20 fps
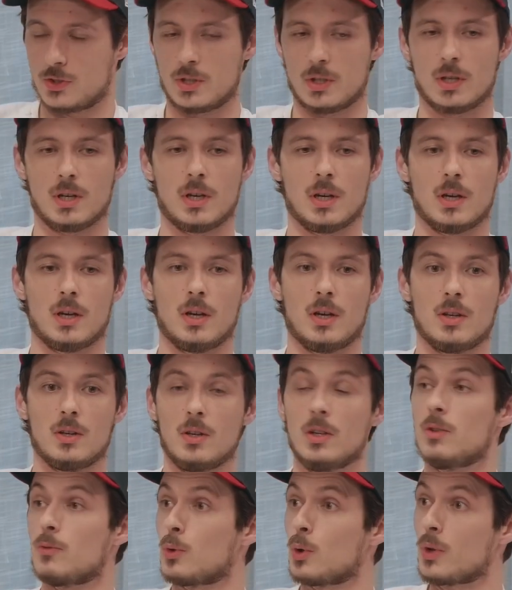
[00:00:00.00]

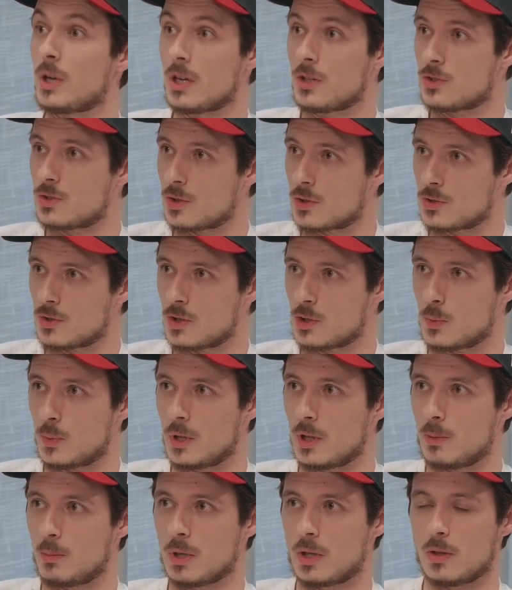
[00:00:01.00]
influencers as
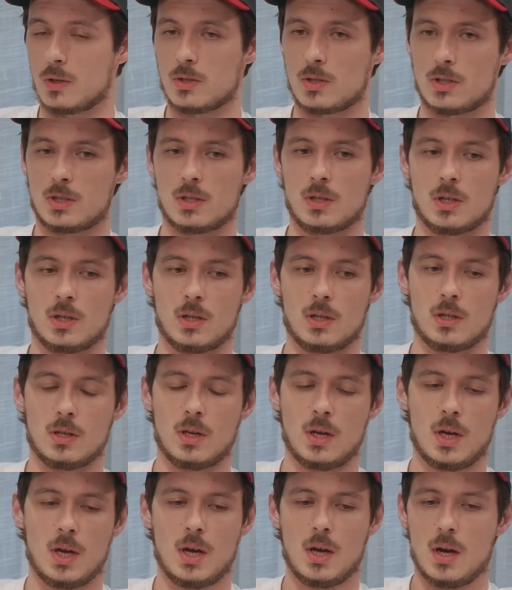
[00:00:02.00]
well, because
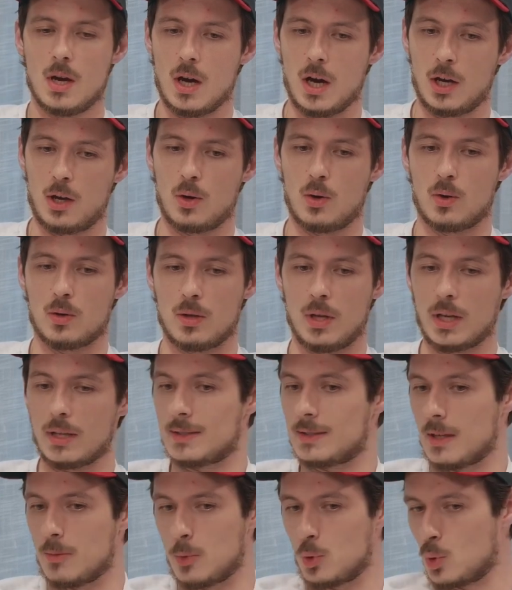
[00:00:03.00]
I heard like
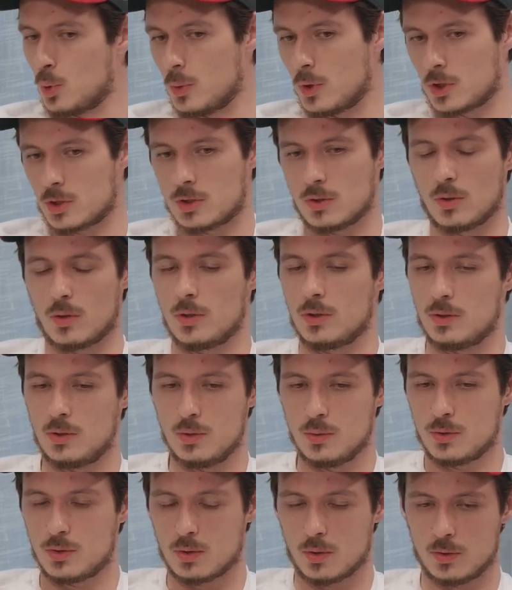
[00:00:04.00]
some rumors or
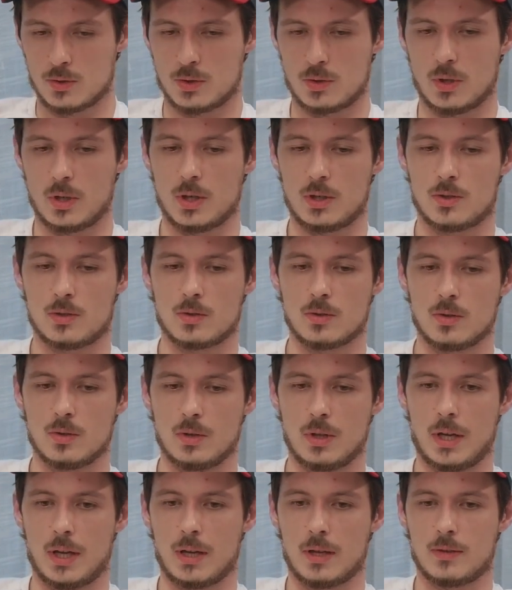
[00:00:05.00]
news also. I saw
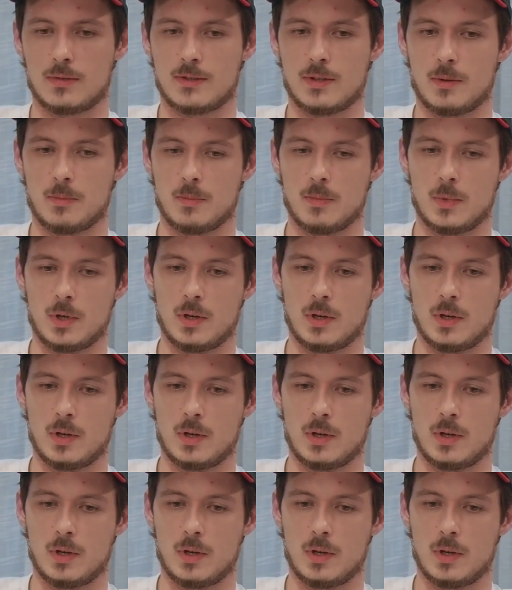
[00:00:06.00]
like some